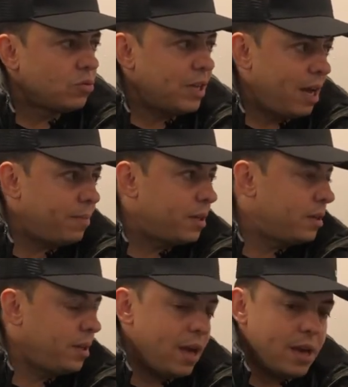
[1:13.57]

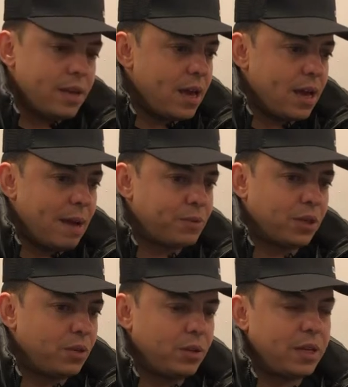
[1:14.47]
Yep. Yeah,
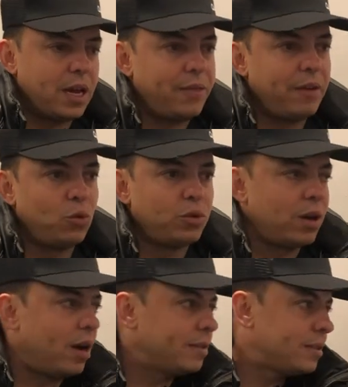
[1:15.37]
absolutely. Yeah, they're
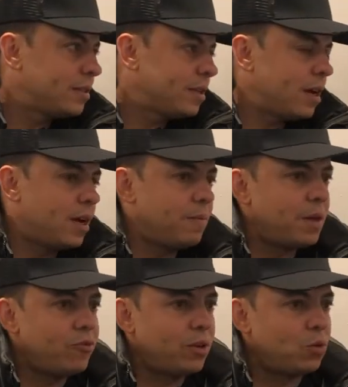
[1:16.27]
organised. They're
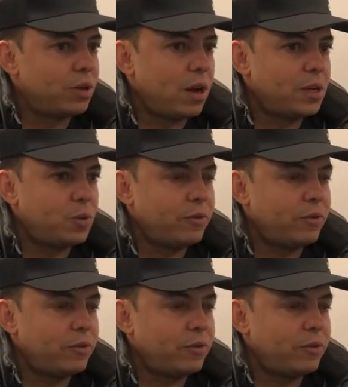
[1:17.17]
really organised.